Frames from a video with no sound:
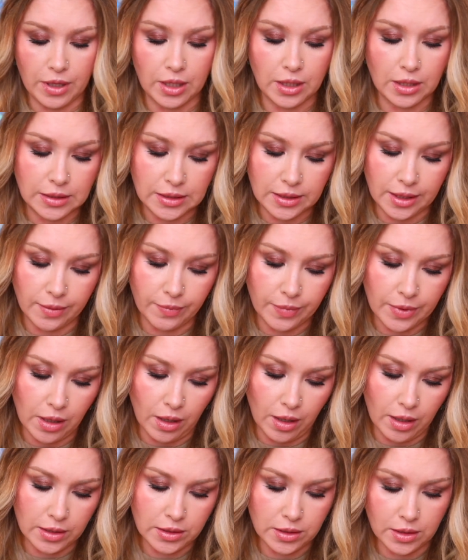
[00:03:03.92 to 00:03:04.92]
these lip
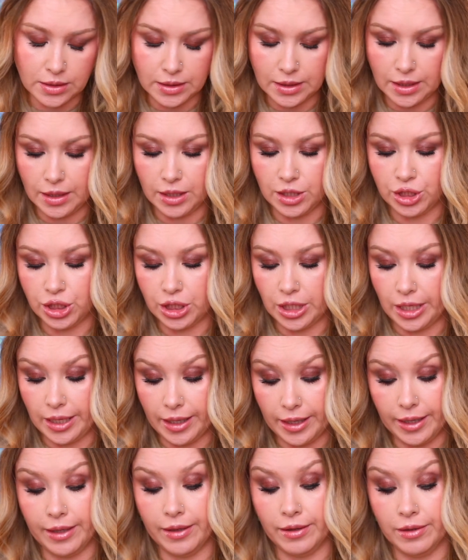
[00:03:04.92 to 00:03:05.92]
glosses in the
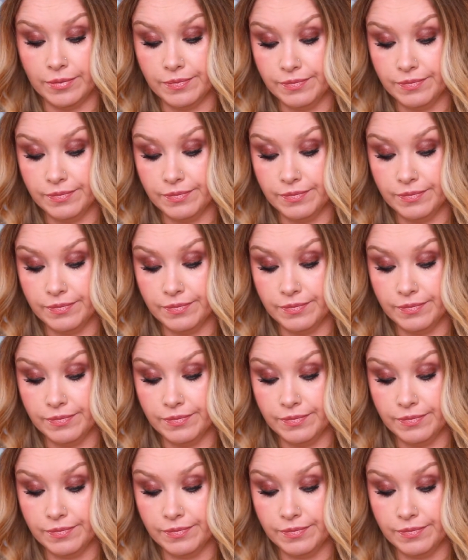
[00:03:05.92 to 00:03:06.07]
shade